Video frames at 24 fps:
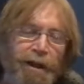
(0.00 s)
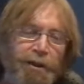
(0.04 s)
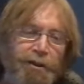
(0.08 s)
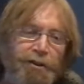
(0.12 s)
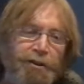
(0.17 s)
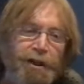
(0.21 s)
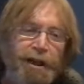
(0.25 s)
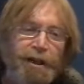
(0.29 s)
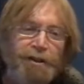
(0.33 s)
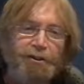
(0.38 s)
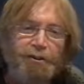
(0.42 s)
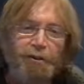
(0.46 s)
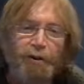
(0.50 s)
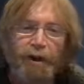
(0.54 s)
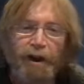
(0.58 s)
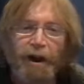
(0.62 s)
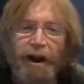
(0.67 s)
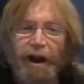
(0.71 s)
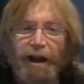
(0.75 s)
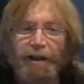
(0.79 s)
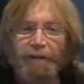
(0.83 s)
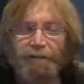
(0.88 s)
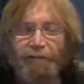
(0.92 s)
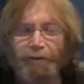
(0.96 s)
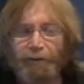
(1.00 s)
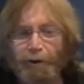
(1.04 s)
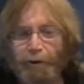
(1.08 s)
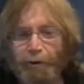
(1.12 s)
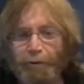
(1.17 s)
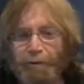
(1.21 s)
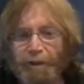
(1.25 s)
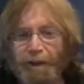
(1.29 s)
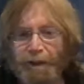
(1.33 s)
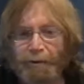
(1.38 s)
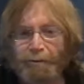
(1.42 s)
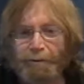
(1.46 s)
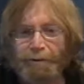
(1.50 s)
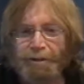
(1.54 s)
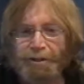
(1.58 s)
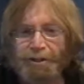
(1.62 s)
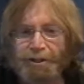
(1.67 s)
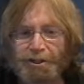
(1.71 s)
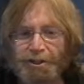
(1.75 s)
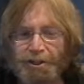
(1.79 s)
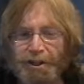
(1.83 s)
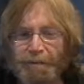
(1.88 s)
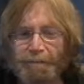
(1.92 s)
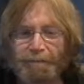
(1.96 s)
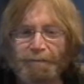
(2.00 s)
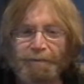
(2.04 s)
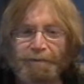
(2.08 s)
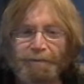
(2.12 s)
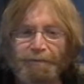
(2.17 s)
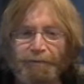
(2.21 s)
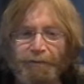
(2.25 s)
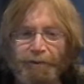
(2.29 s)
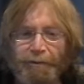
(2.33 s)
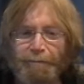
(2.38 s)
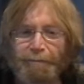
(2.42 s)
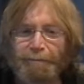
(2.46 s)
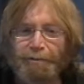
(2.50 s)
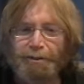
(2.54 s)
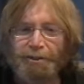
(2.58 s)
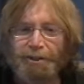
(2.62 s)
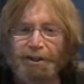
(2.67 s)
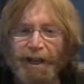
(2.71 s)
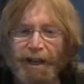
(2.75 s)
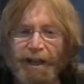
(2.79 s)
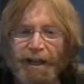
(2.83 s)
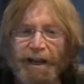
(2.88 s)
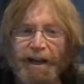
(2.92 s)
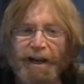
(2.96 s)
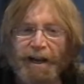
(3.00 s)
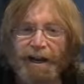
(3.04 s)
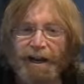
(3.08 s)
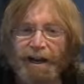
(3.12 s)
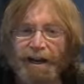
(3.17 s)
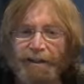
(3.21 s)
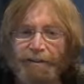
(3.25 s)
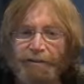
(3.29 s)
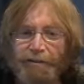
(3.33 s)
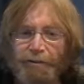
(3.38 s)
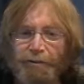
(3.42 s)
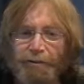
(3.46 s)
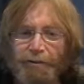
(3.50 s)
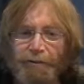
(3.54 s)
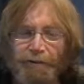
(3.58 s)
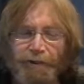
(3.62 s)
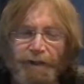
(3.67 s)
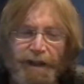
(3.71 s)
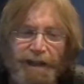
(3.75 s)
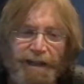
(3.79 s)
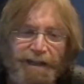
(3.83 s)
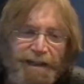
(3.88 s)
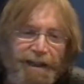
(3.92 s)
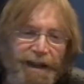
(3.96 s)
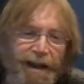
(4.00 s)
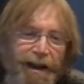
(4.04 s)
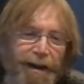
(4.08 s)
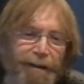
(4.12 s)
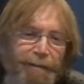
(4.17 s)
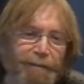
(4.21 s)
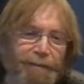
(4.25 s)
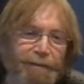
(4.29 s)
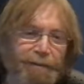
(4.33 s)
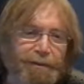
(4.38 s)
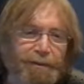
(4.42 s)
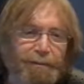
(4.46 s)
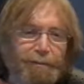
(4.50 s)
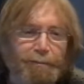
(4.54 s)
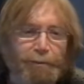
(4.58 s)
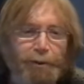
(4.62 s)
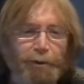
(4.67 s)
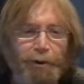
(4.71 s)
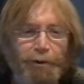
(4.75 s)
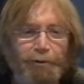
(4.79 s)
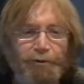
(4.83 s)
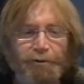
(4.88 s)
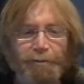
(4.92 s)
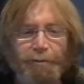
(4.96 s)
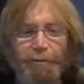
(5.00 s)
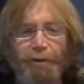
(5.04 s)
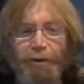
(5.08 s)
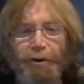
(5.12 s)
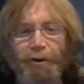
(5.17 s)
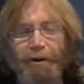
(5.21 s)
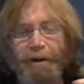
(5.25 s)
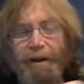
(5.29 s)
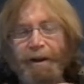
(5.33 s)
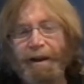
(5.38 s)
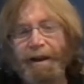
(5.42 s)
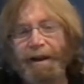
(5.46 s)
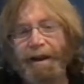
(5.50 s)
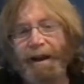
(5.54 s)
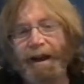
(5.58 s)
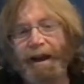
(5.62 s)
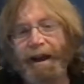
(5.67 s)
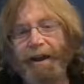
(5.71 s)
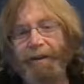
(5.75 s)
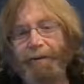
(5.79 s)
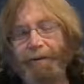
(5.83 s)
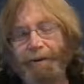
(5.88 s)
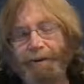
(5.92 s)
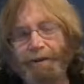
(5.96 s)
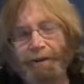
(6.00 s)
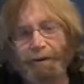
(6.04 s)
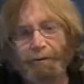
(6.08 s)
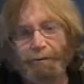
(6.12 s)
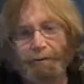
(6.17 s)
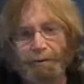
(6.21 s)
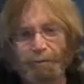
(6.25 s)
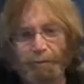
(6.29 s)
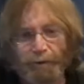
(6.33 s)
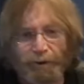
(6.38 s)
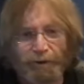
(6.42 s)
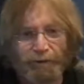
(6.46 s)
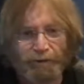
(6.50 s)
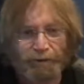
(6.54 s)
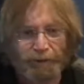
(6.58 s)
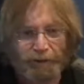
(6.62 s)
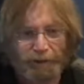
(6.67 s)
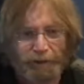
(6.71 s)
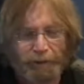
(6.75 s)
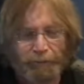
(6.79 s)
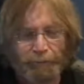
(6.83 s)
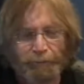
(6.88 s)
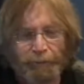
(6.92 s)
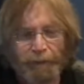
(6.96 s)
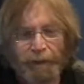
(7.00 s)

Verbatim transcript: You get your iPhone that was shipped from Shanghai to Vietnam to Baltimore. Everything was perfect.